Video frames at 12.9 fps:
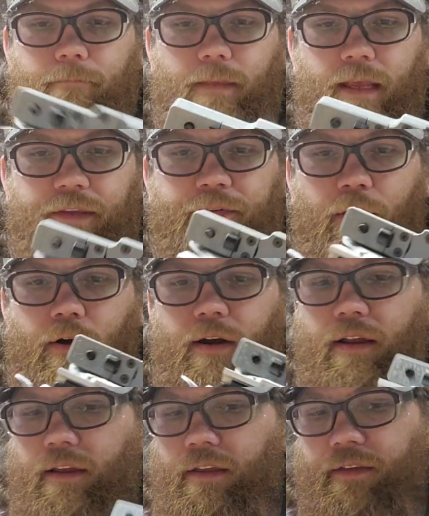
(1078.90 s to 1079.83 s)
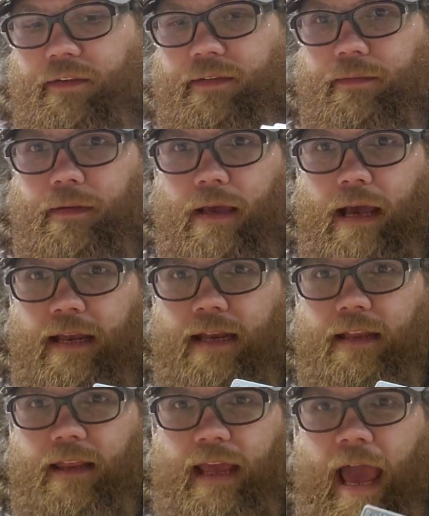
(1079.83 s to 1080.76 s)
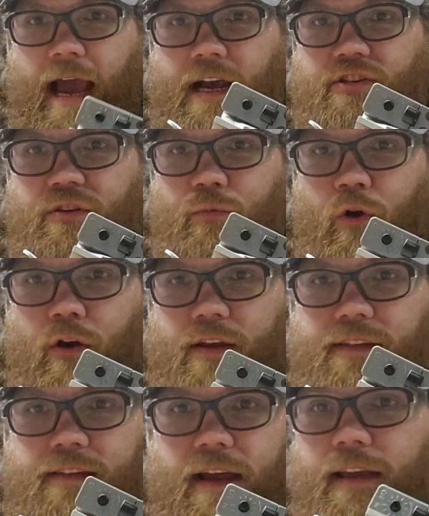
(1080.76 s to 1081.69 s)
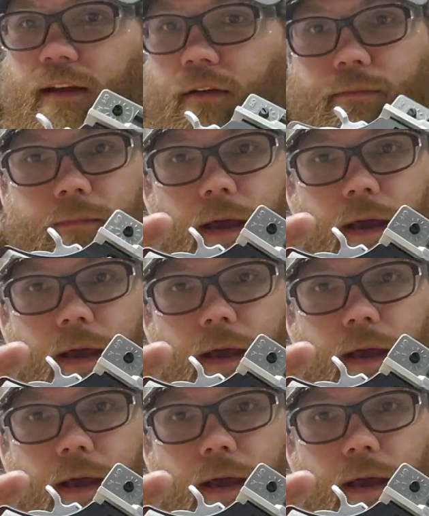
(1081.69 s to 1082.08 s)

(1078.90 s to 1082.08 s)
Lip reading: As far as any action work inside here,